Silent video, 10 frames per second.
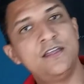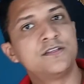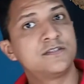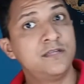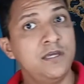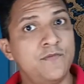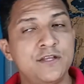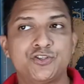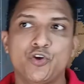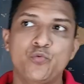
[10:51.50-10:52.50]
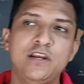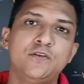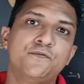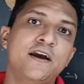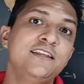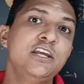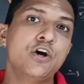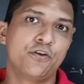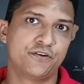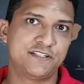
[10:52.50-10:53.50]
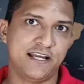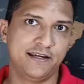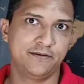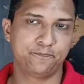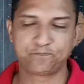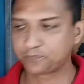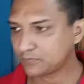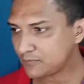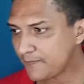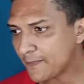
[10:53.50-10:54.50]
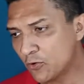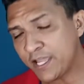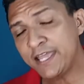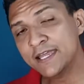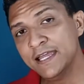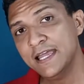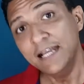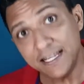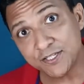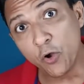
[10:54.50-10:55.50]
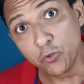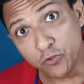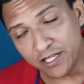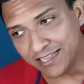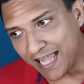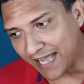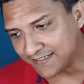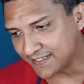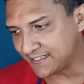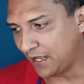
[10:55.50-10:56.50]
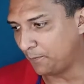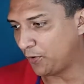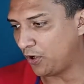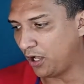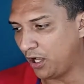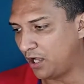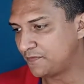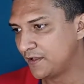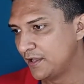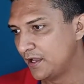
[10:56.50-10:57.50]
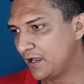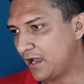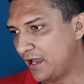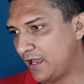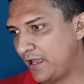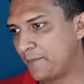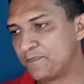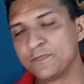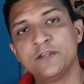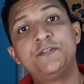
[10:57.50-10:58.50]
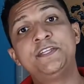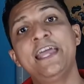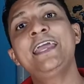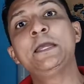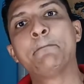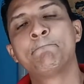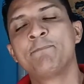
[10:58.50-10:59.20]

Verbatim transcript: is given, so we need to find the other side. Okay, let's go to the last example of uh, today.